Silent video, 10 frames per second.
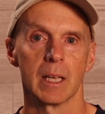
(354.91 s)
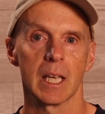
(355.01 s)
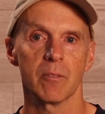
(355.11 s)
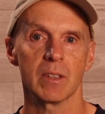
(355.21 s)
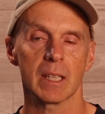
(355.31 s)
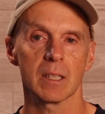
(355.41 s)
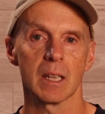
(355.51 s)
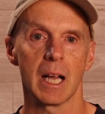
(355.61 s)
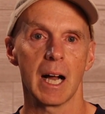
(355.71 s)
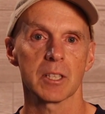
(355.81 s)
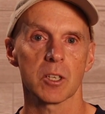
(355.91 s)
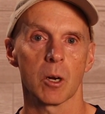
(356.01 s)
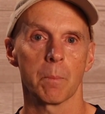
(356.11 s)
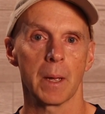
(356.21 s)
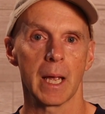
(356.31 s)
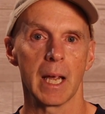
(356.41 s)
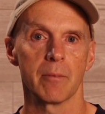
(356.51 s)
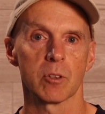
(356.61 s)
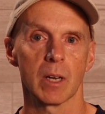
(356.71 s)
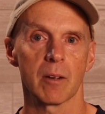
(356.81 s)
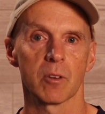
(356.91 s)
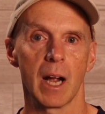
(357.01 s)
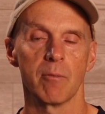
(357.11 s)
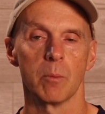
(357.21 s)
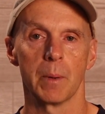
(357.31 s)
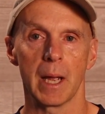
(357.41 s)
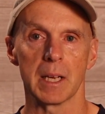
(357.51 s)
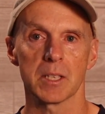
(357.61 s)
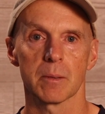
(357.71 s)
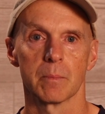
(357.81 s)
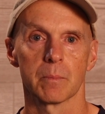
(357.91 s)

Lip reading: given that the lots are paved or have gravel base.